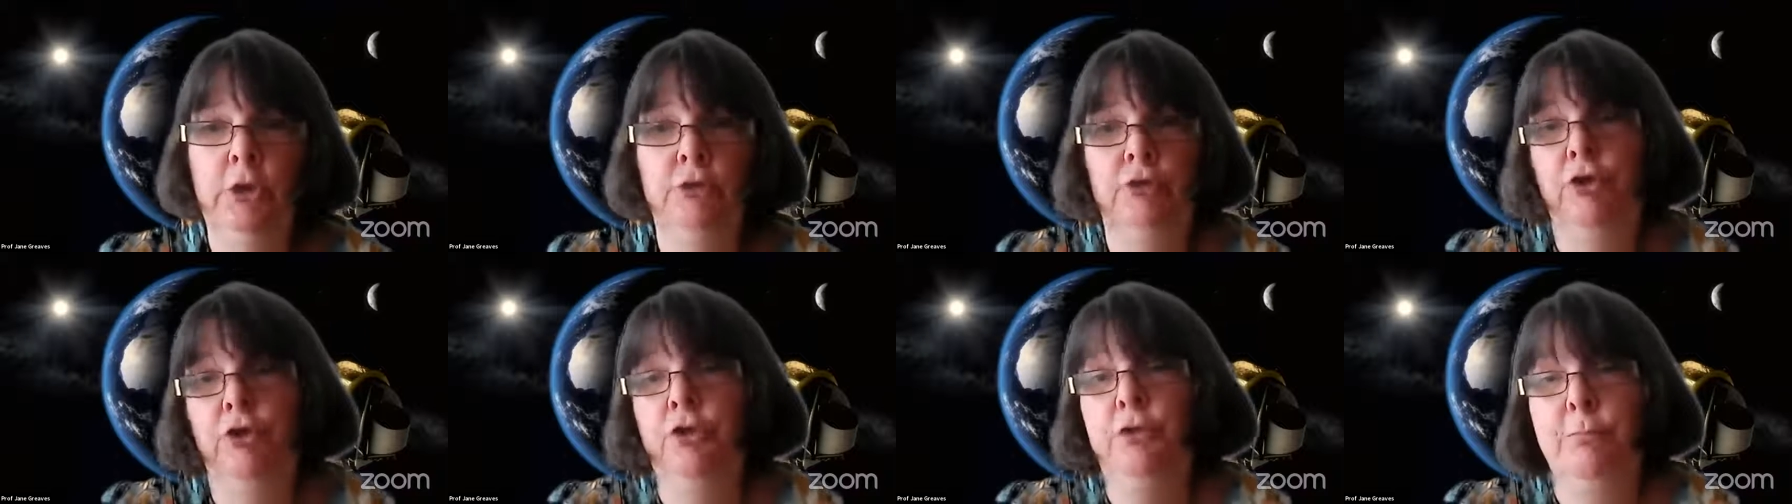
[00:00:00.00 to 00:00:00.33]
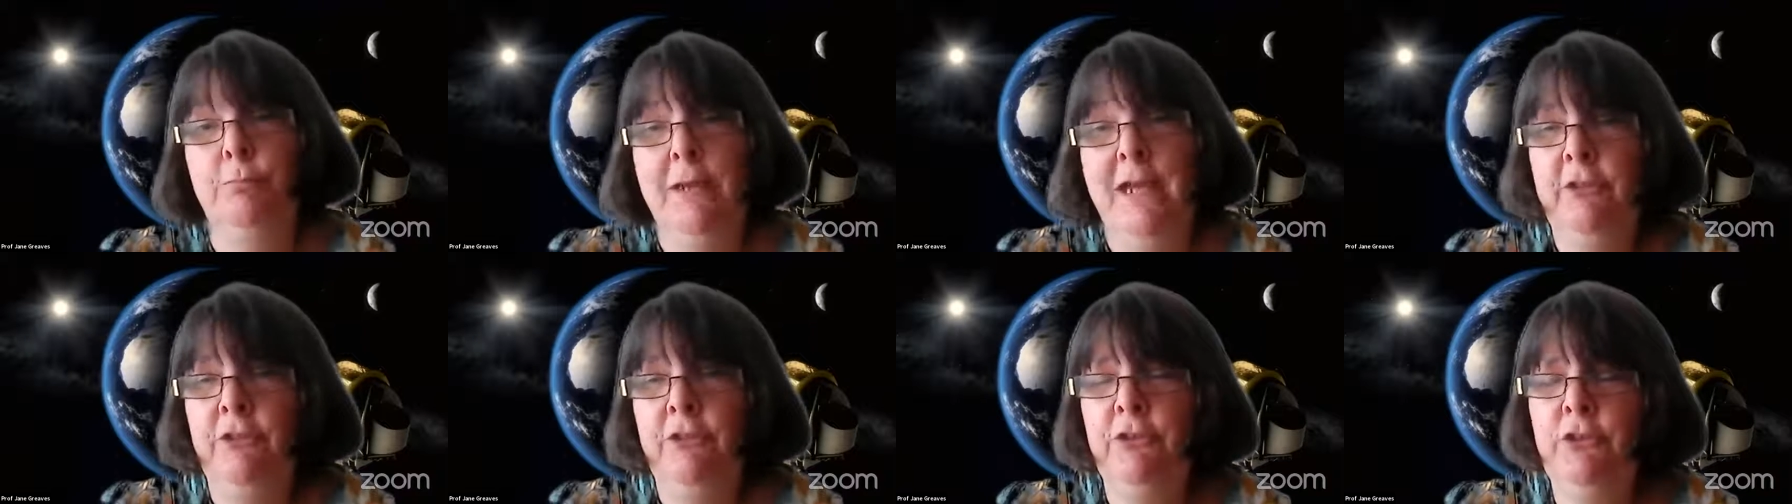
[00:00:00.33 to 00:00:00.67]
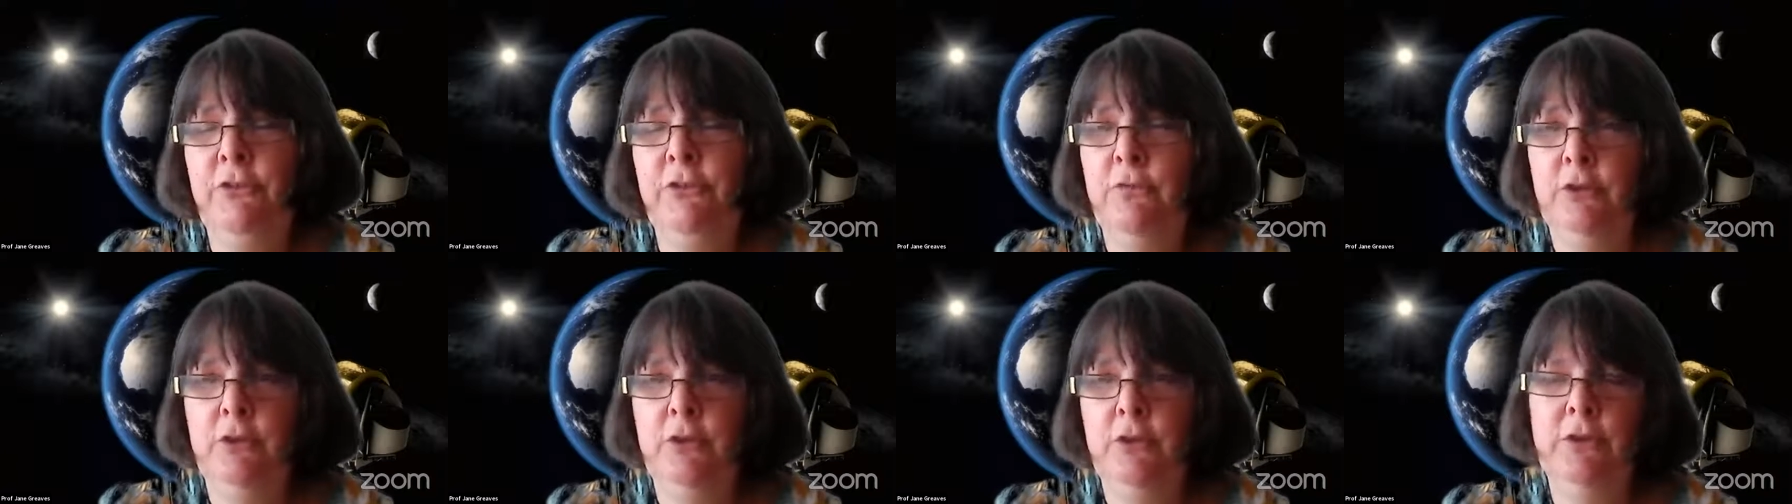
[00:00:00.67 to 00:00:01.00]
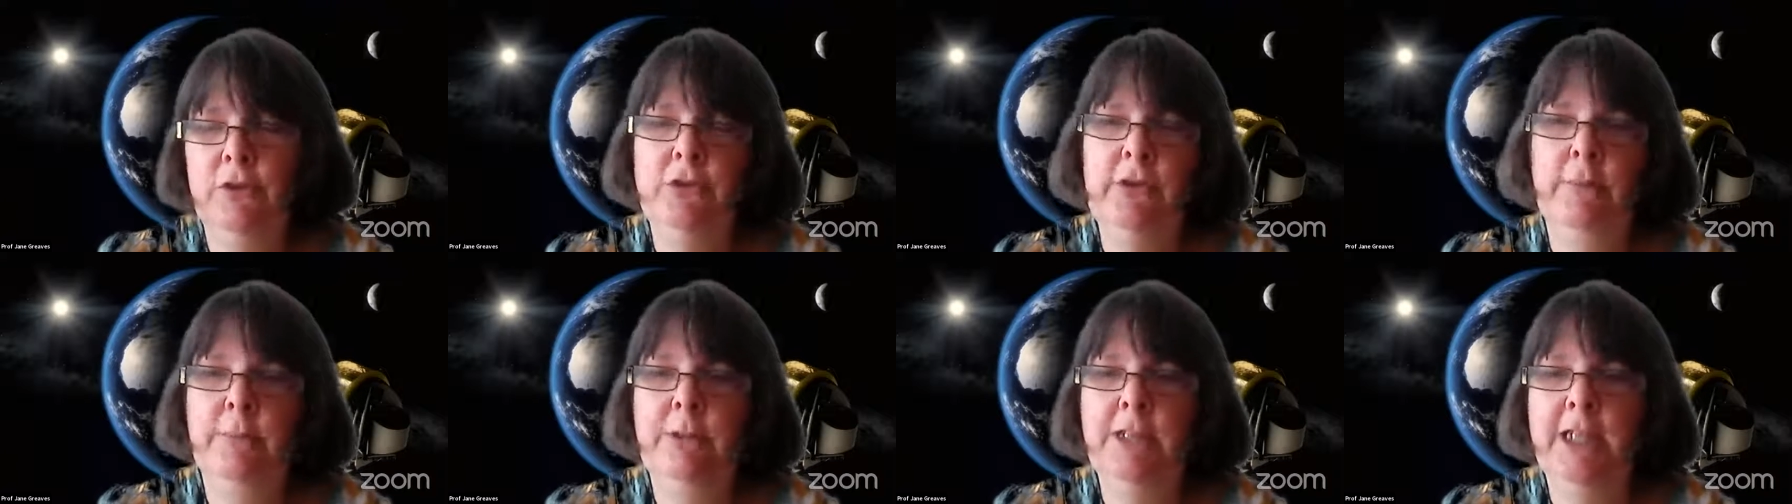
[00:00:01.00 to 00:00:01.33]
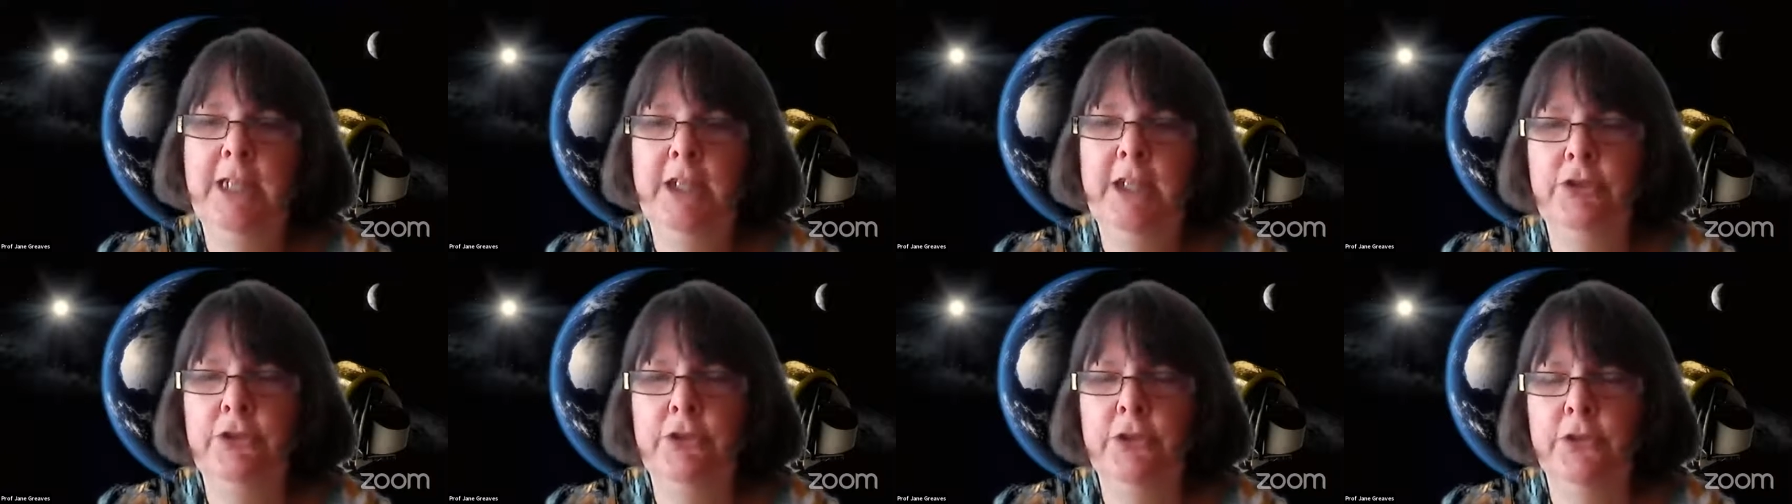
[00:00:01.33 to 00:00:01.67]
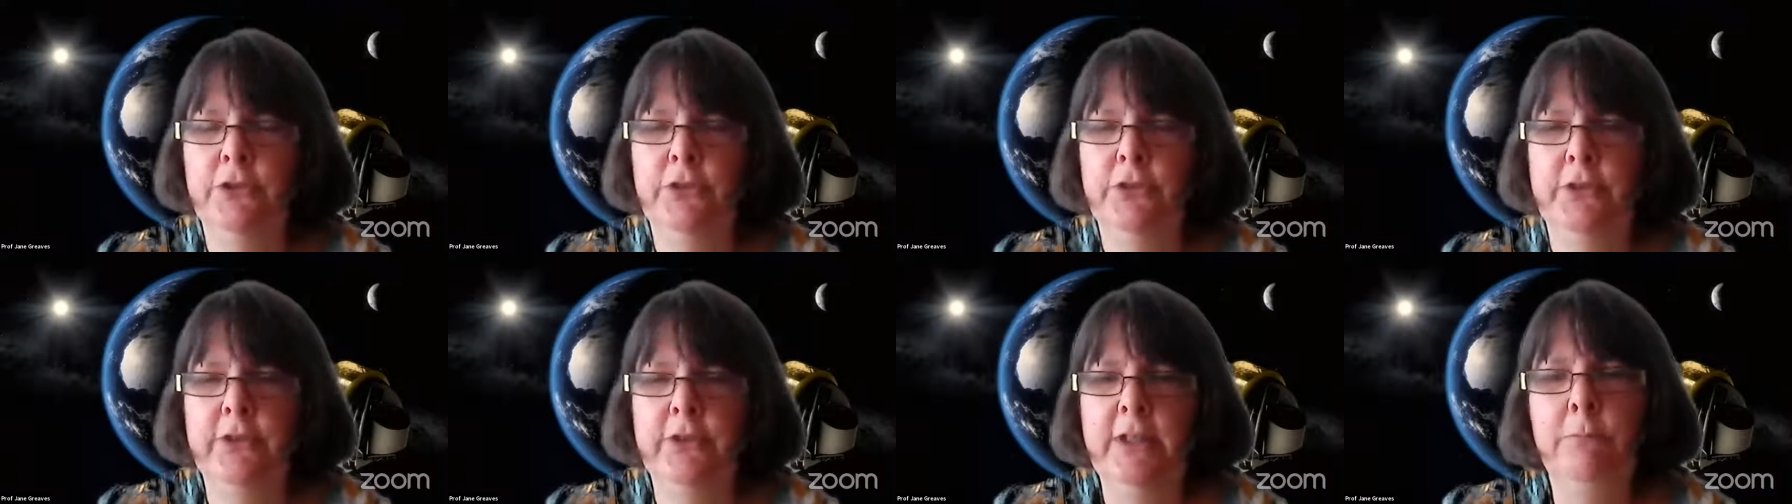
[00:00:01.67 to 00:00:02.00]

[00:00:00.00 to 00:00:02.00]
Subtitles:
just maths for doing simulations,